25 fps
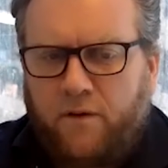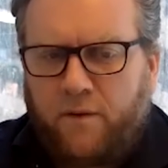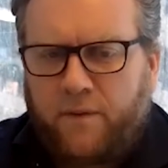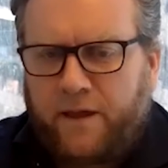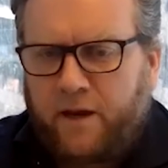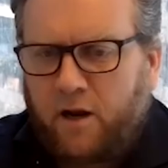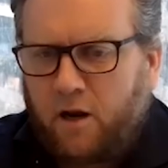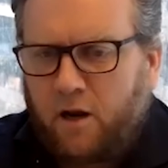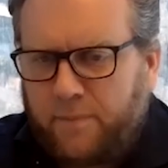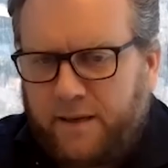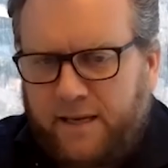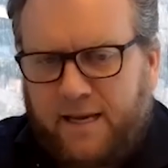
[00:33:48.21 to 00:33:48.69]

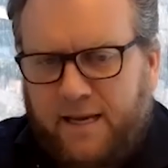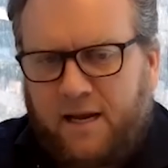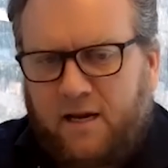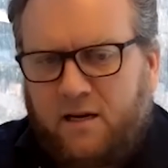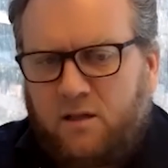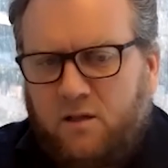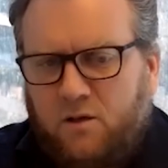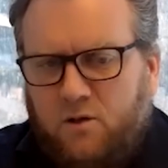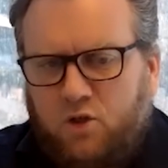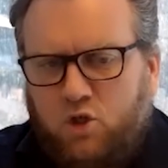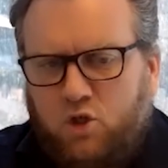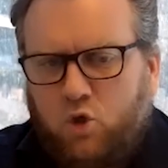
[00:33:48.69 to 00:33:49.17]
then I'd be
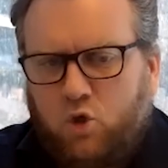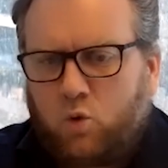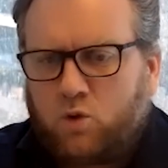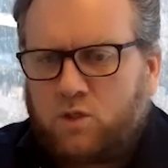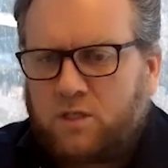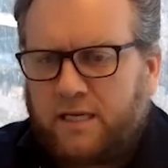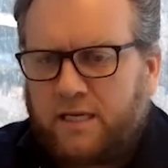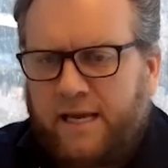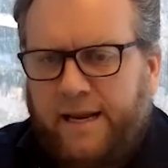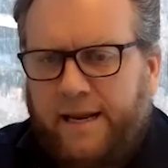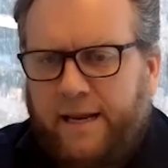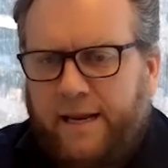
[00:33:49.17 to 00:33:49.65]
cutting those shorts
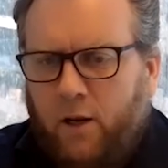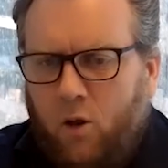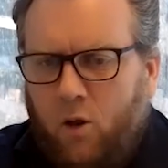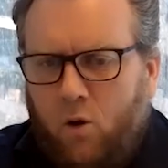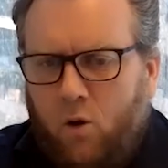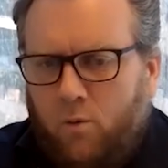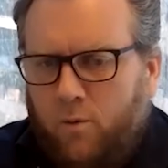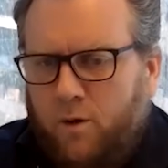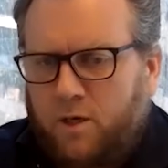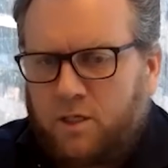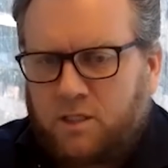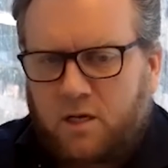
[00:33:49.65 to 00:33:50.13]
and getting
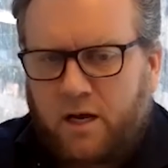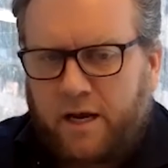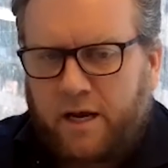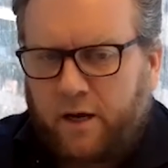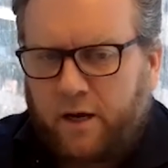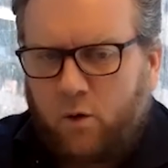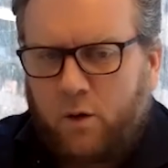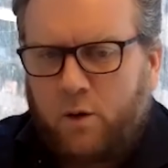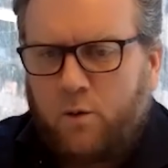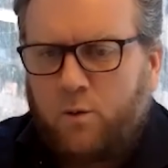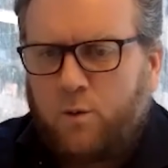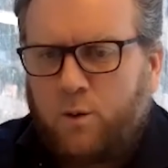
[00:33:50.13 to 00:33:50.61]
long, because I
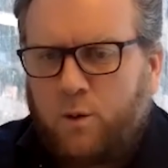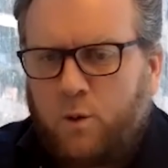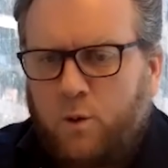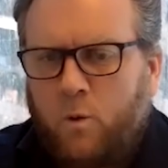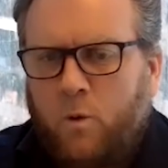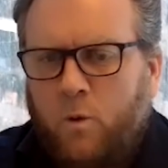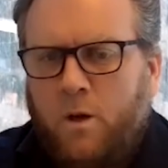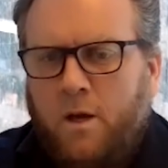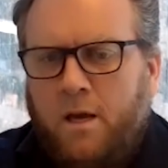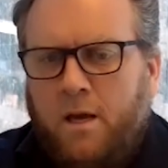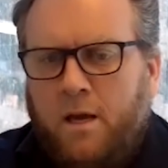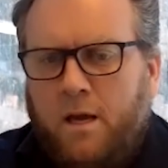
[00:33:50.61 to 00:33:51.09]
agree with you.